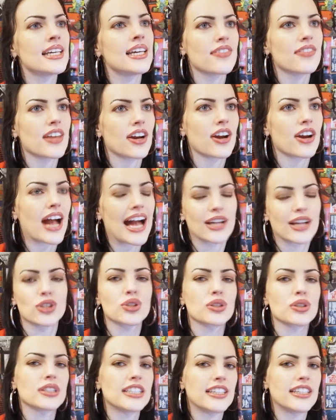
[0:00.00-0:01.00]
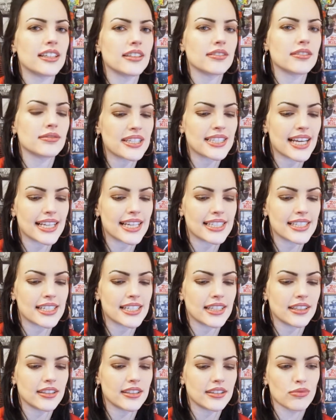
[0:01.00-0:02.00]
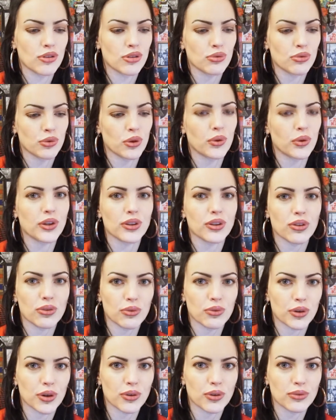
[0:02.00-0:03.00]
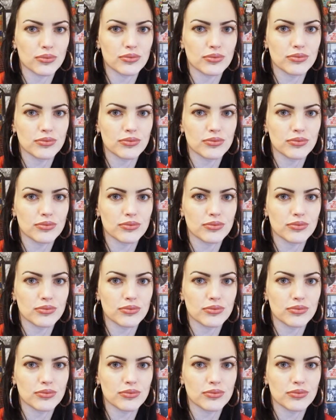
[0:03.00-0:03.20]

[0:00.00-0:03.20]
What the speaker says: they're actually tested through and through